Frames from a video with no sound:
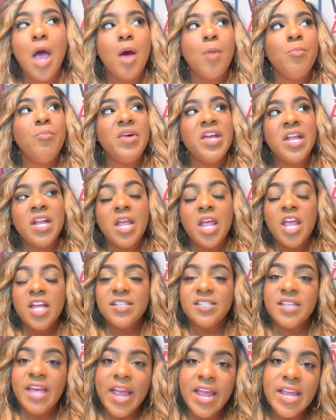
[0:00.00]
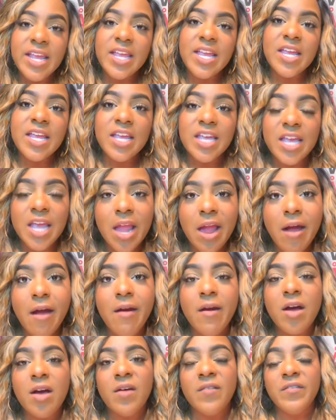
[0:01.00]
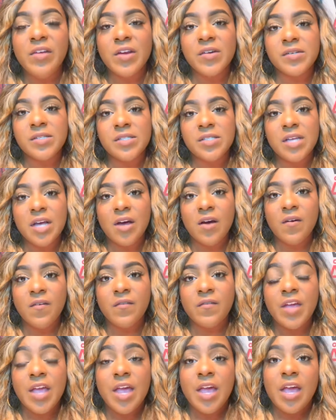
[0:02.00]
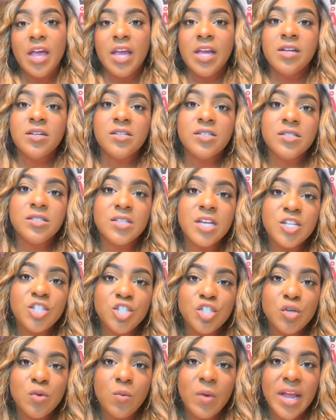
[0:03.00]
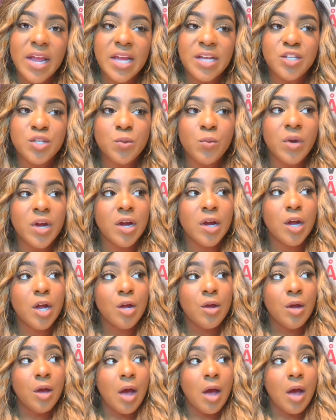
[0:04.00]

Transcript: but taking care of yourself in such a way to where,